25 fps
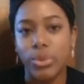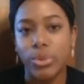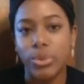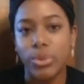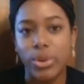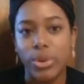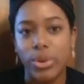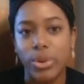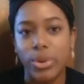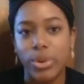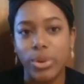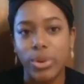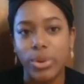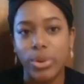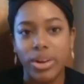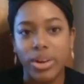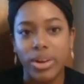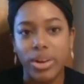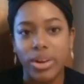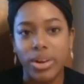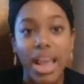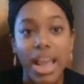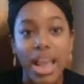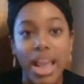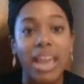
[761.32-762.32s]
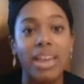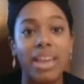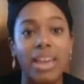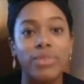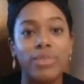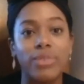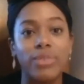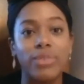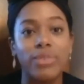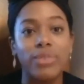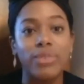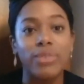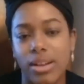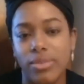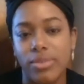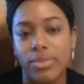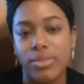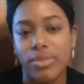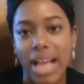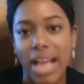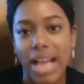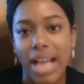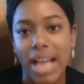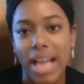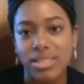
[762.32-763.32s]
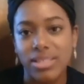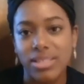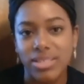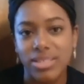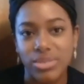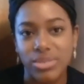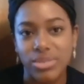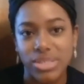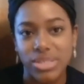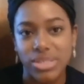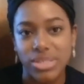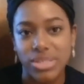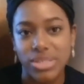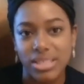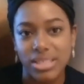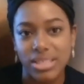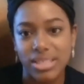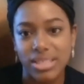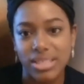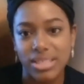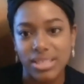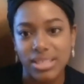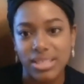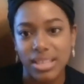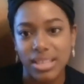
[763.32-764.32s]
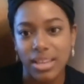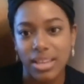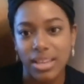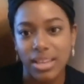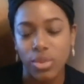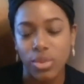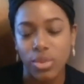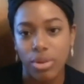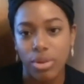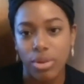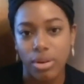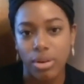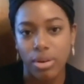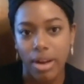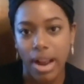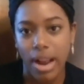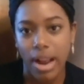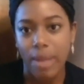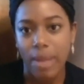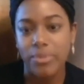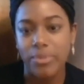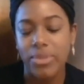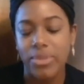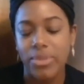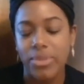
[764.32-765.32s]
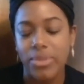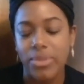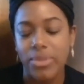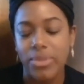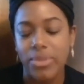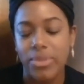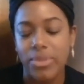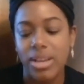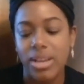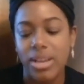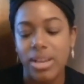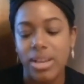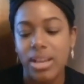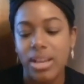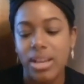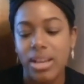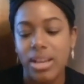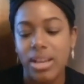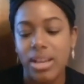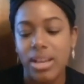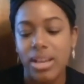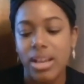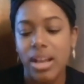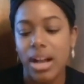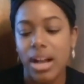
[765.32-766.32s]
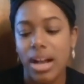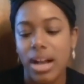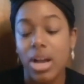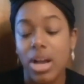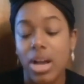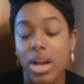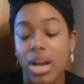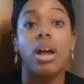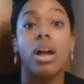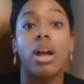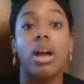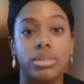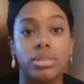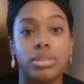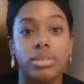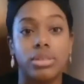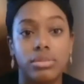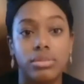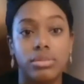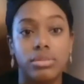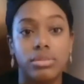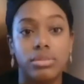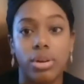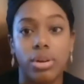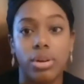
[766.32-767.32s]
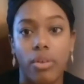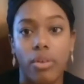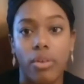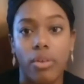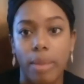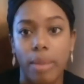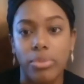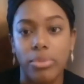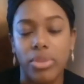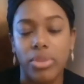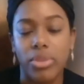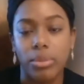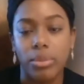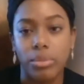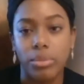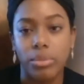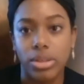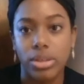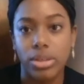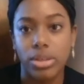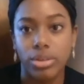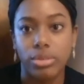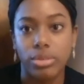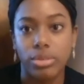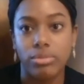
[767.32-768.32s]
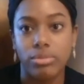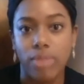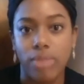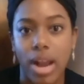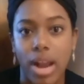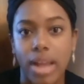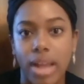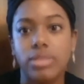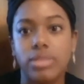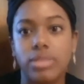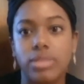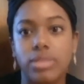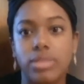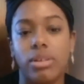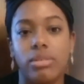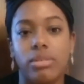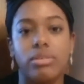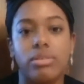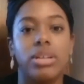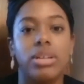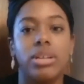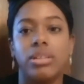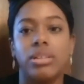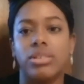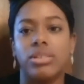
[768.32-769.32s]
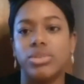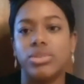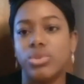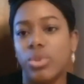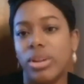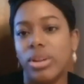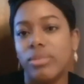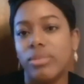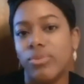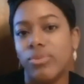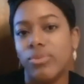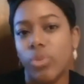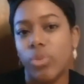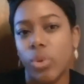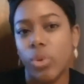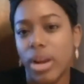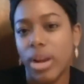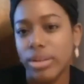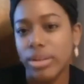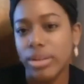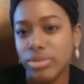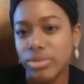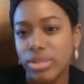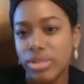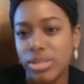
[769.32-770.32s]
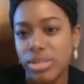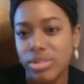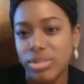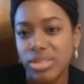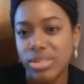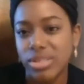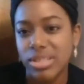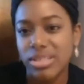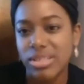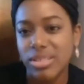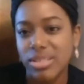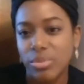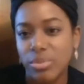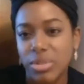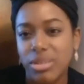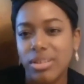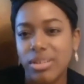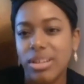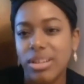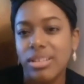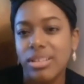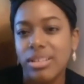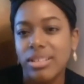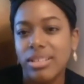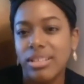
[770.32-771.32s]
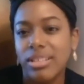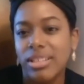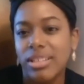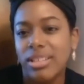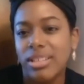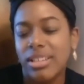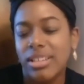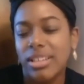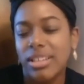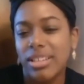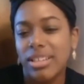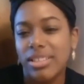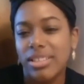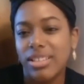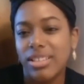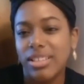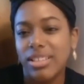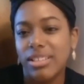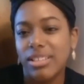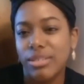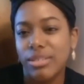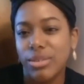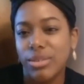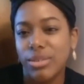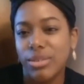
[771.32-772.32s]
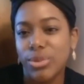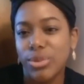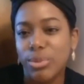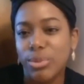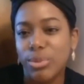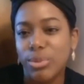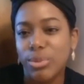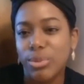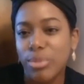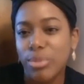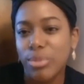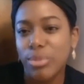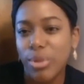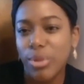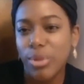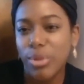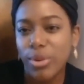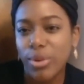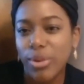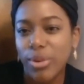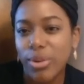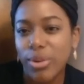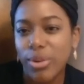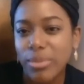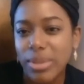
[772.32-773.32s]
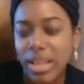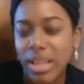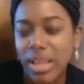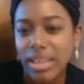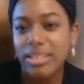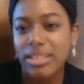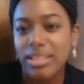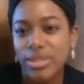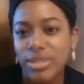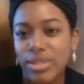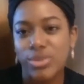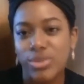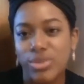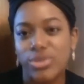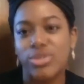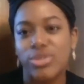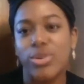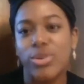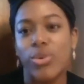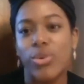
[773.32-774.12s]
there were a handful of Black students in the program, much larger program than BU, right? So there's what, 400 students, Amira, in the theater program, like